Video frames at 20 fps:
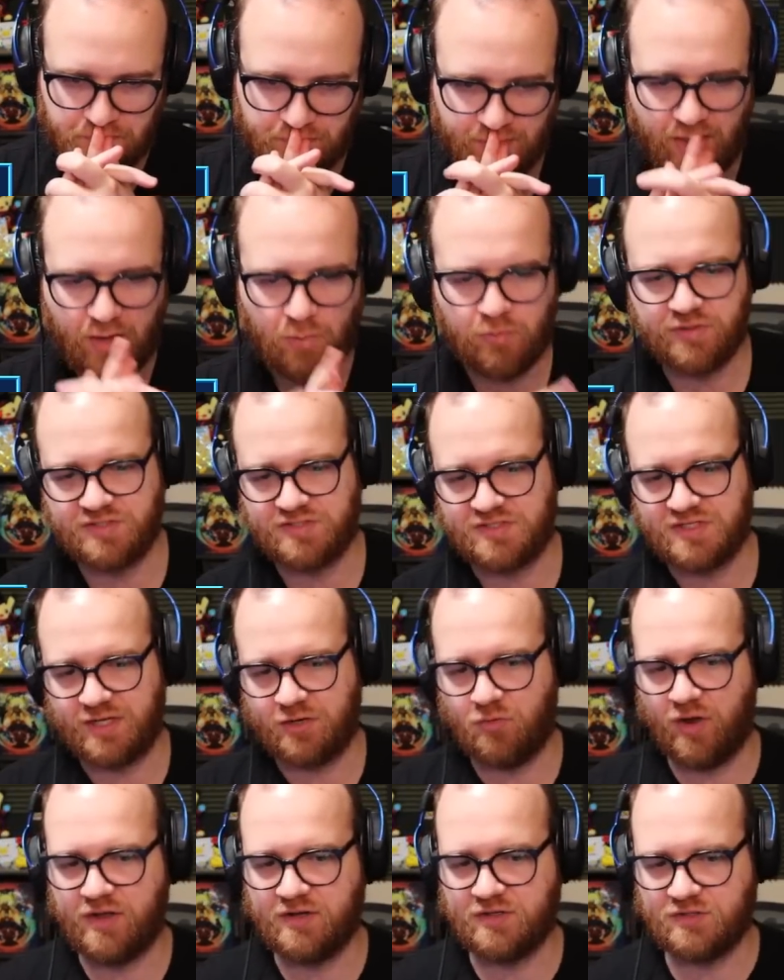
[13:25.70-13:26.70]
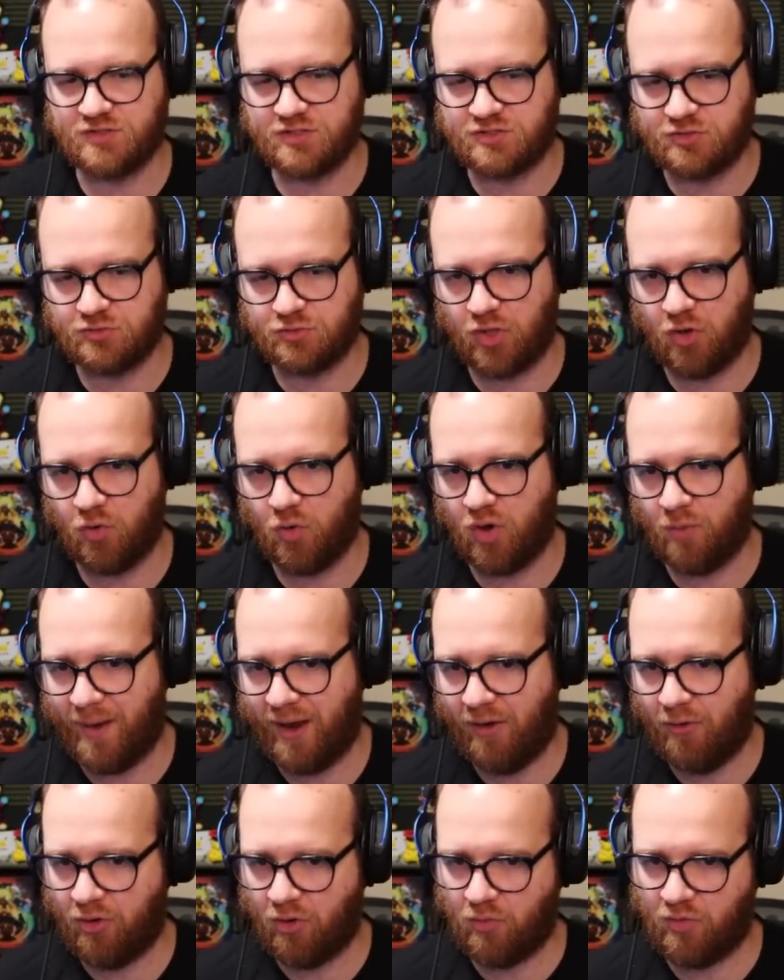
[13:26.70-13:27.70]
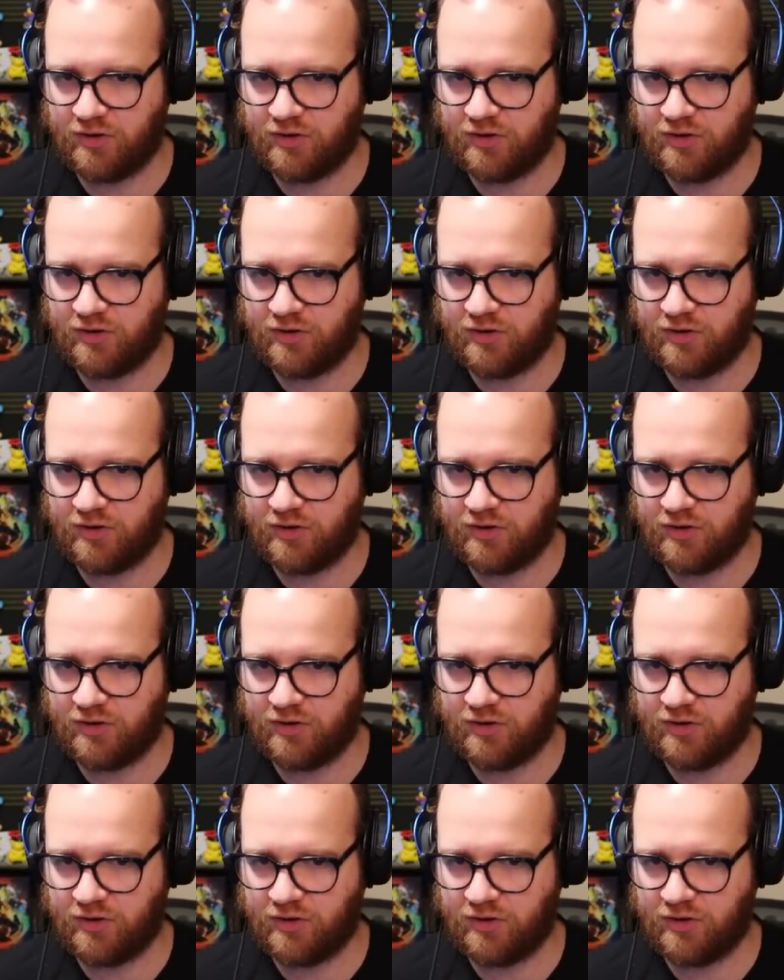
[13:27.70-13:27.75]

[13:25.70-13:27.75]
And we'll sequence the 2 lower power